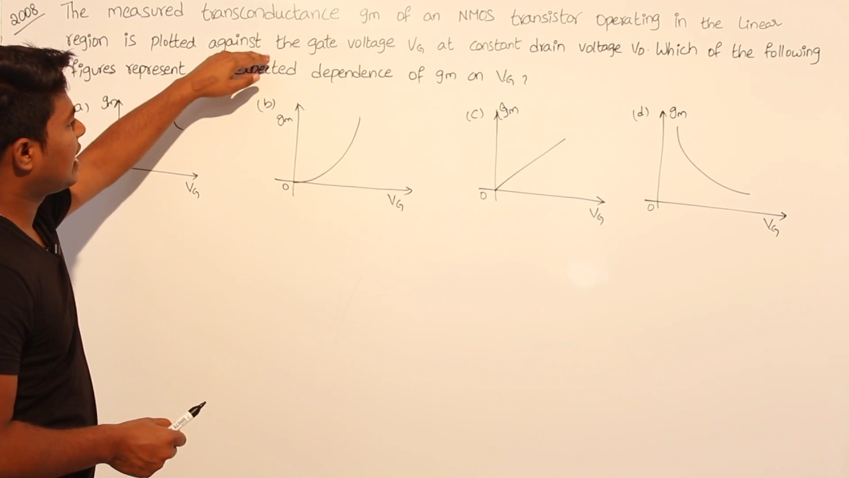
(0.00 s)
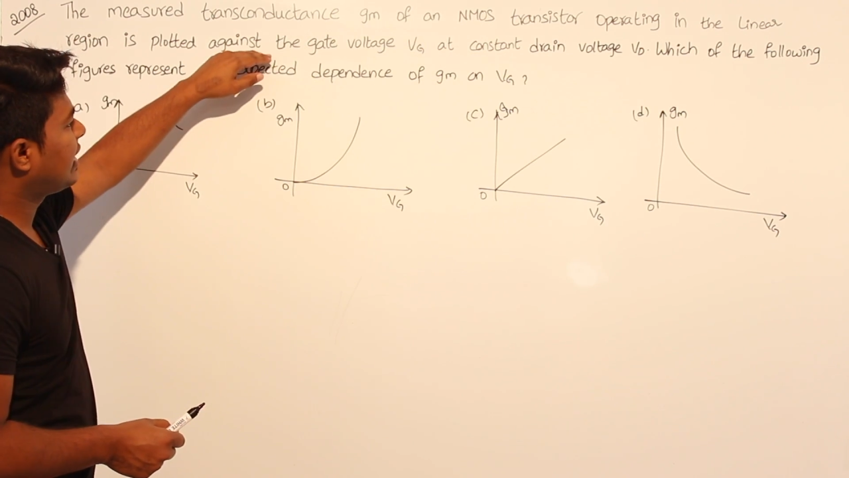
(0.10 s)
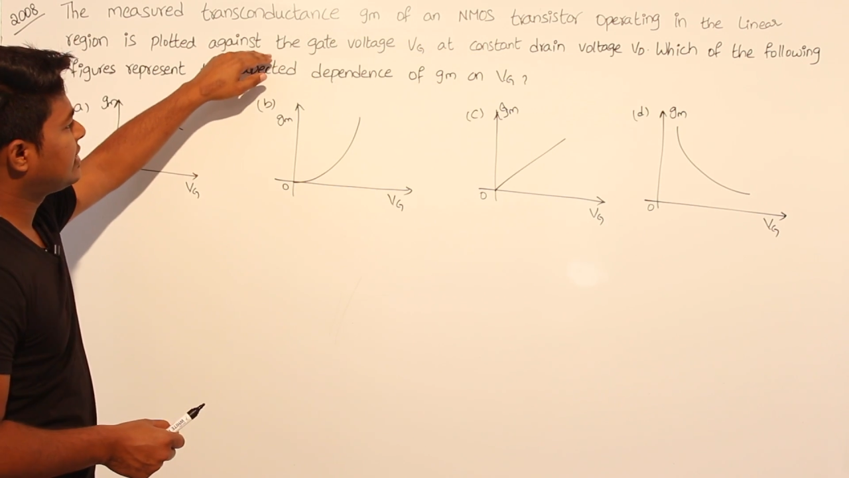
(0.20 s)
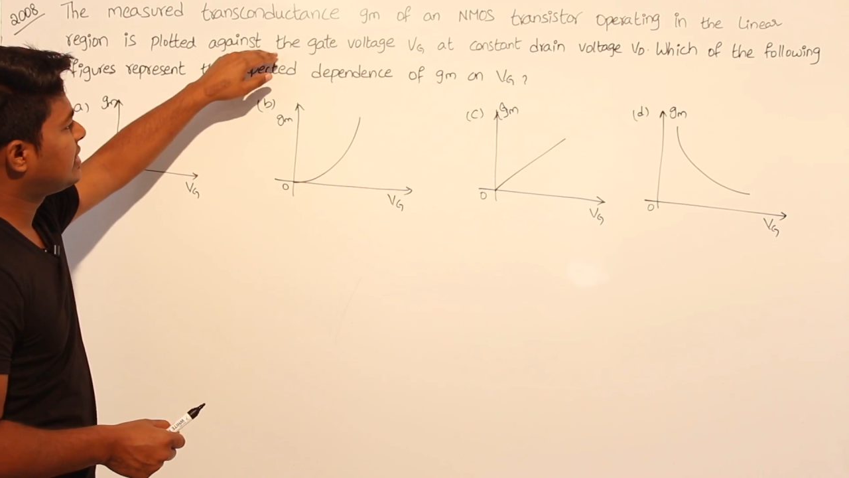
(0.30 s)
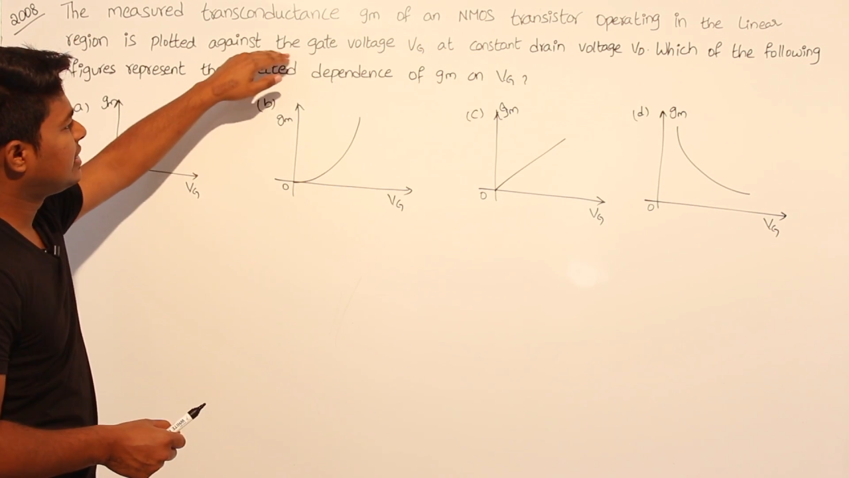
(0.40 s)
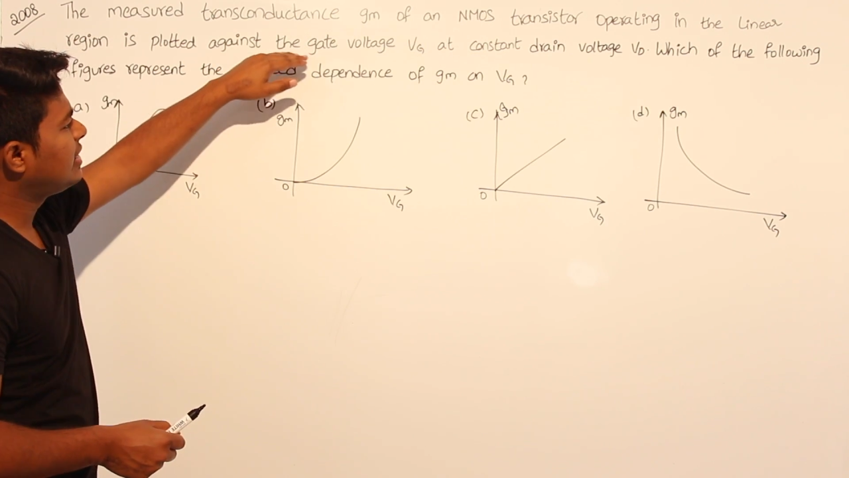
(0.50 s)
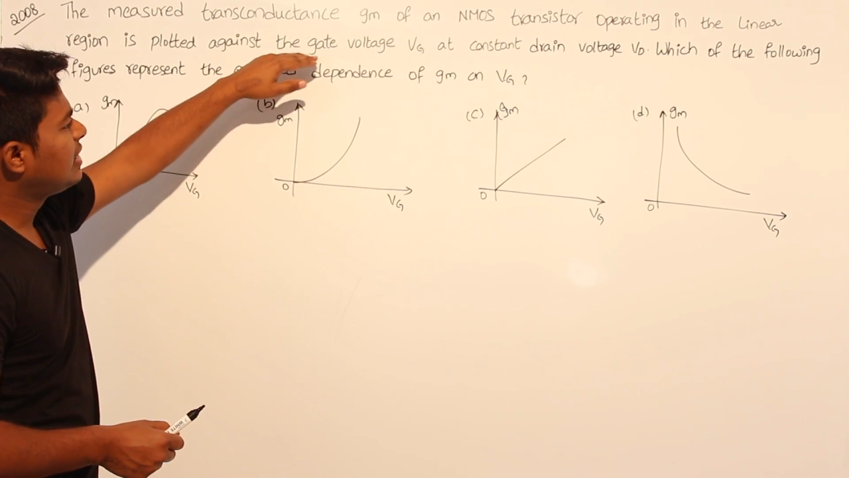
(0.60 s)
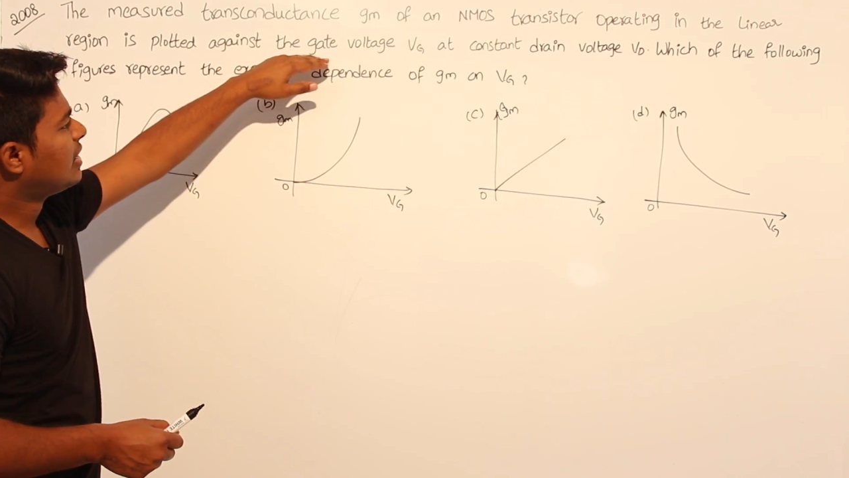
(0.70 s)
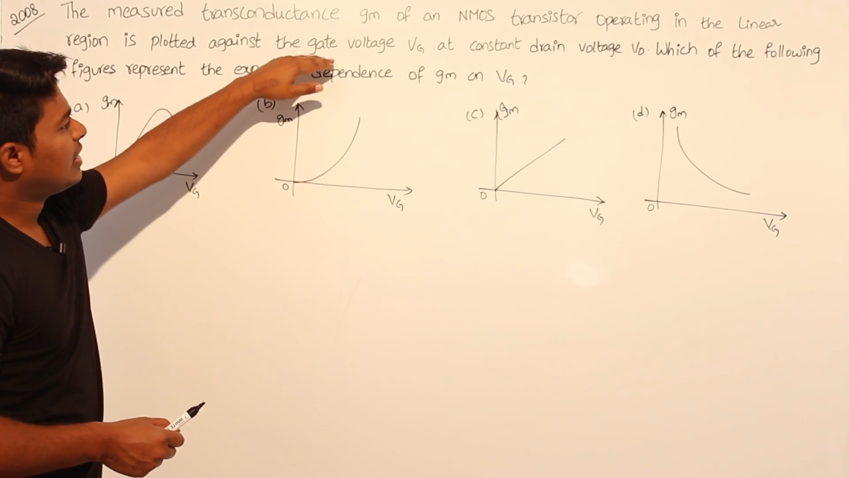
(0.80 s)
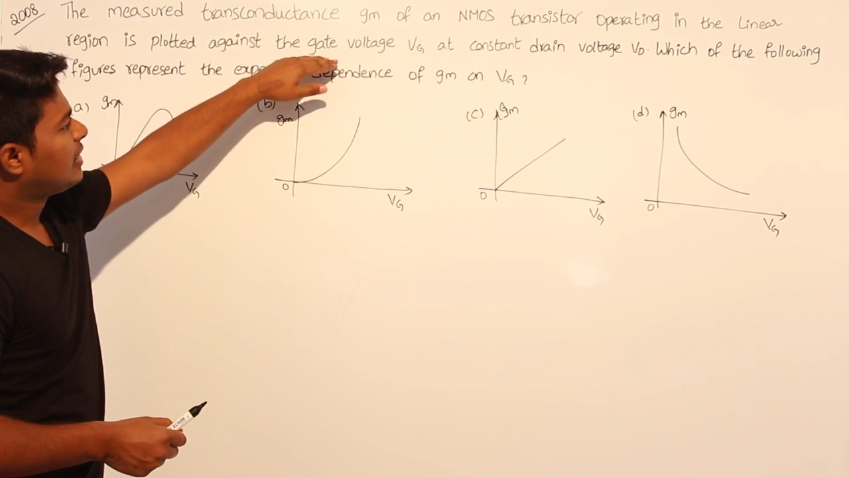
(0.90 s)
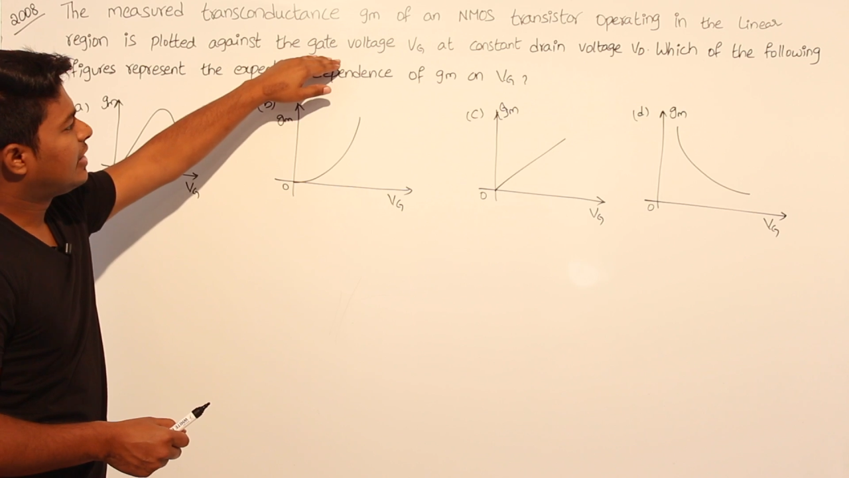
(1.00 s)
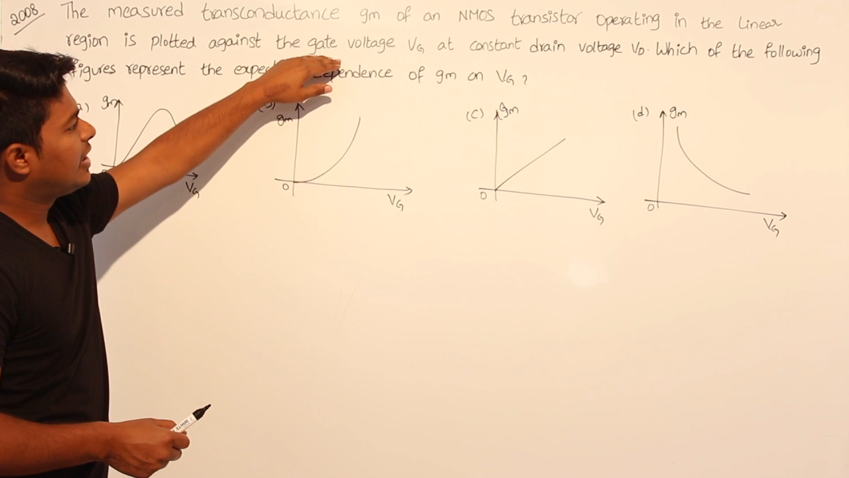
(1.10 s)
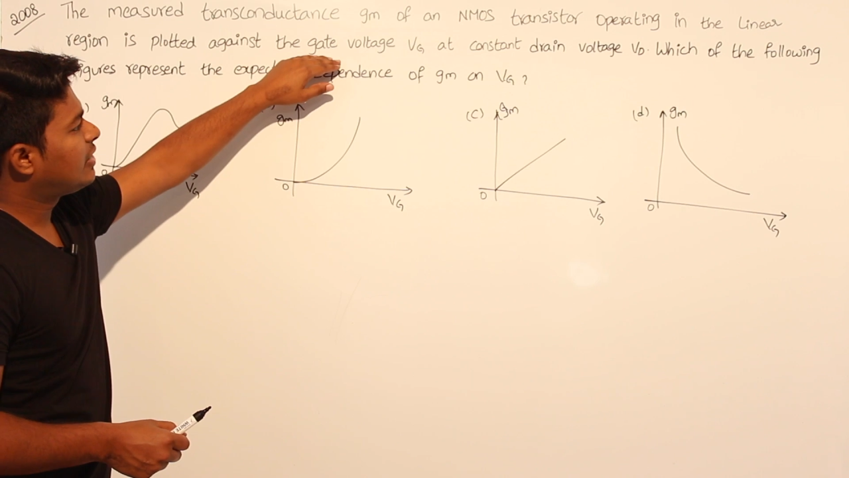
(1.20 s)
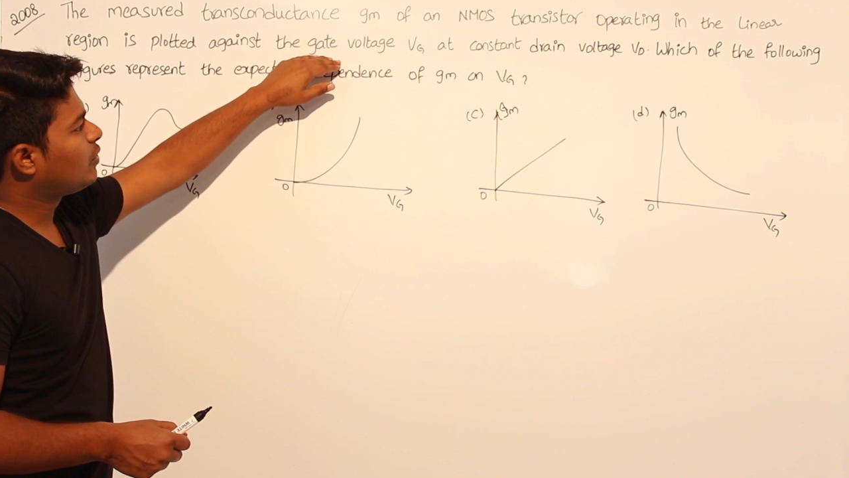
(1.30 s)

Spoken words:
against the gate